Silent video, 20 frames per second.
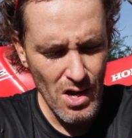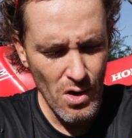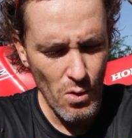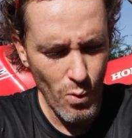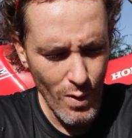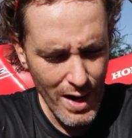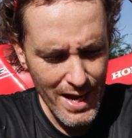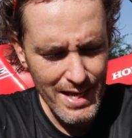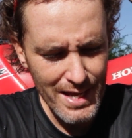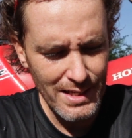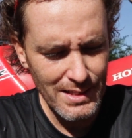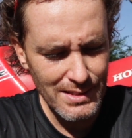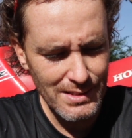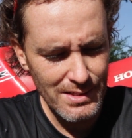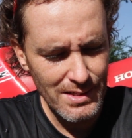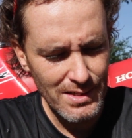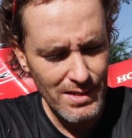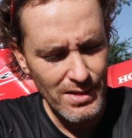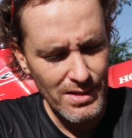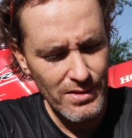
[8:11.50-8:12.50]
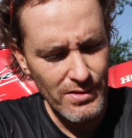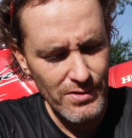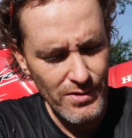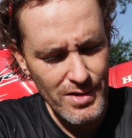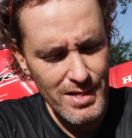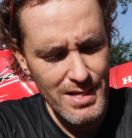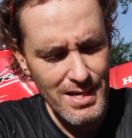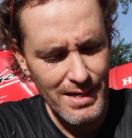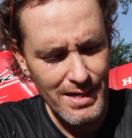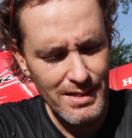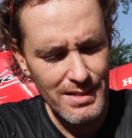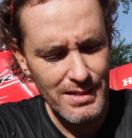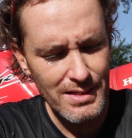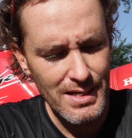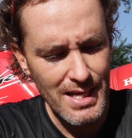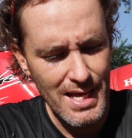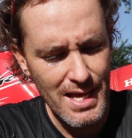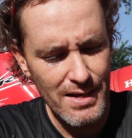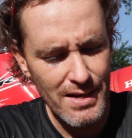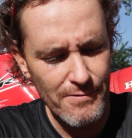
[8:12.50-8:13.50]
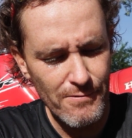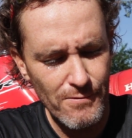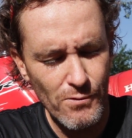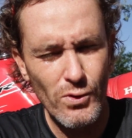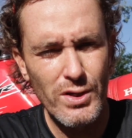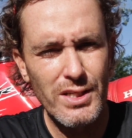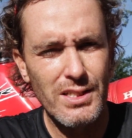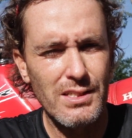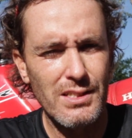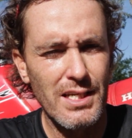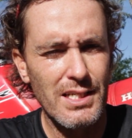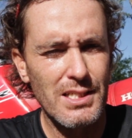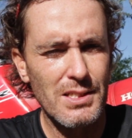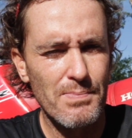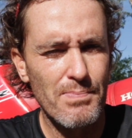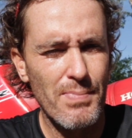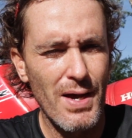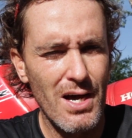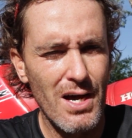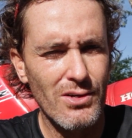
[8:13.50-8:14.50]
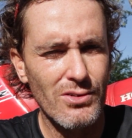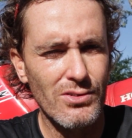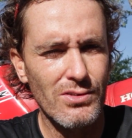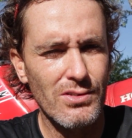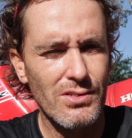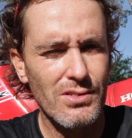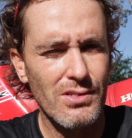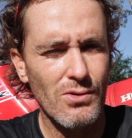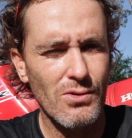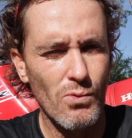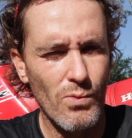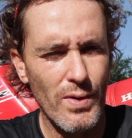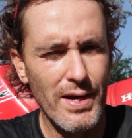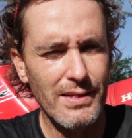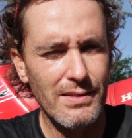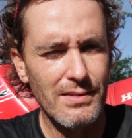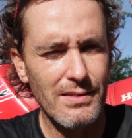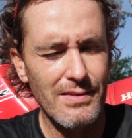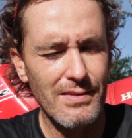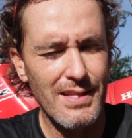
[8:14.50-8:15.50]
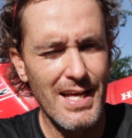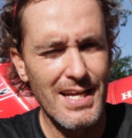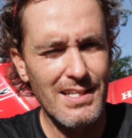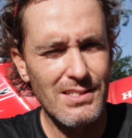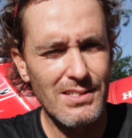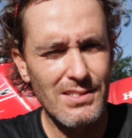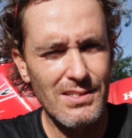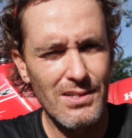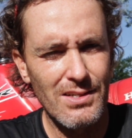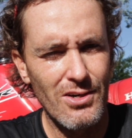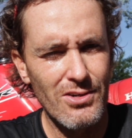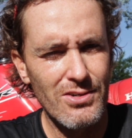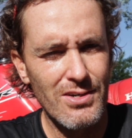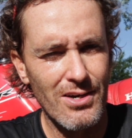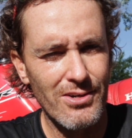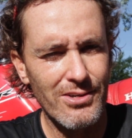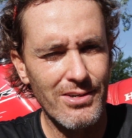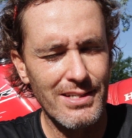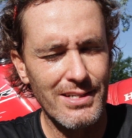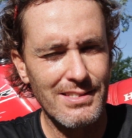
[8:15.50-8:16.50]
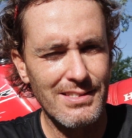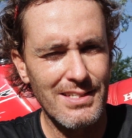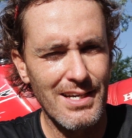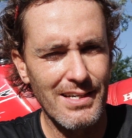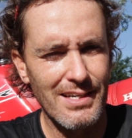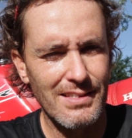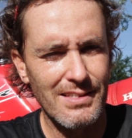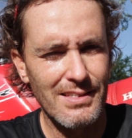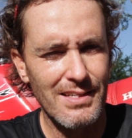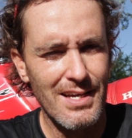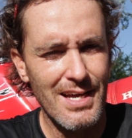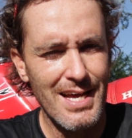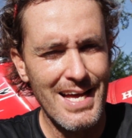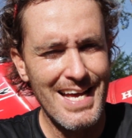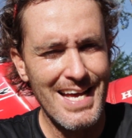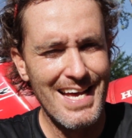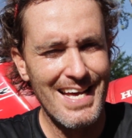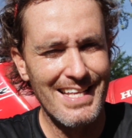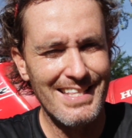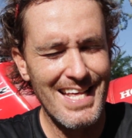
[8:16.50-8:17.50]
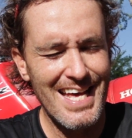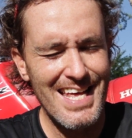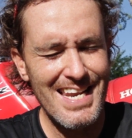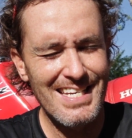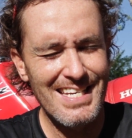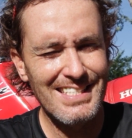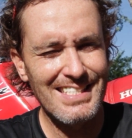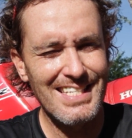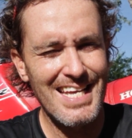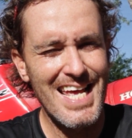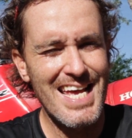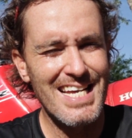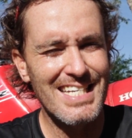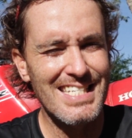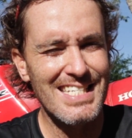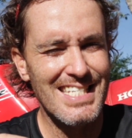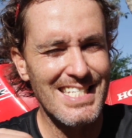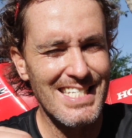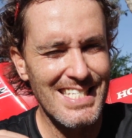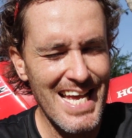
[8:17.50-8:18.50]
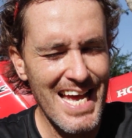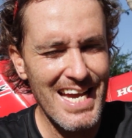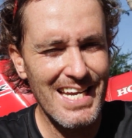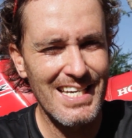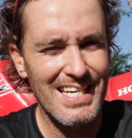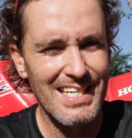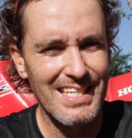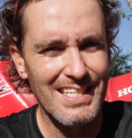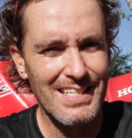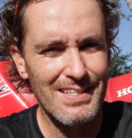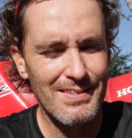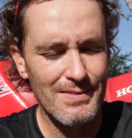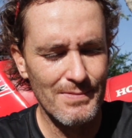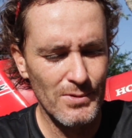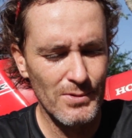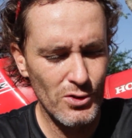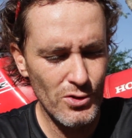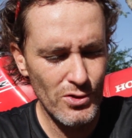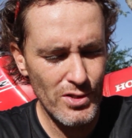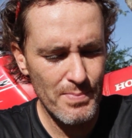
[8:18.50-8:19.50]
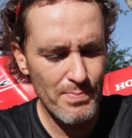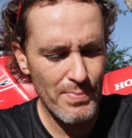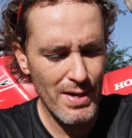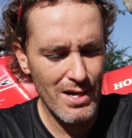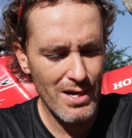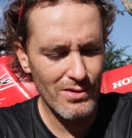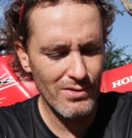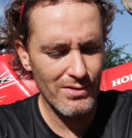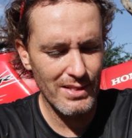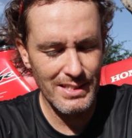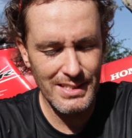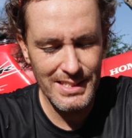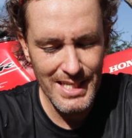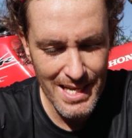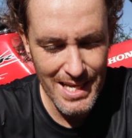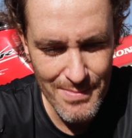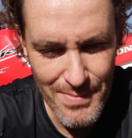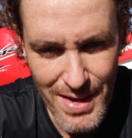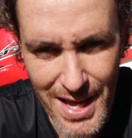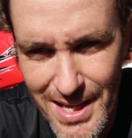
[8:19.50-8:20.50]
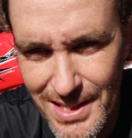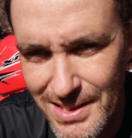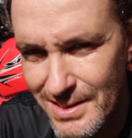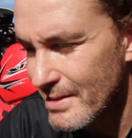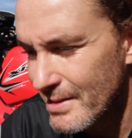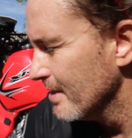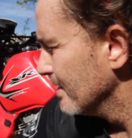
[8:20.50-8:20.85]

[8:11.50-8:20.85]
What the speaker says: weighs 346 pounds weight. That's on Honda's site, and that is exactly to the pound the same as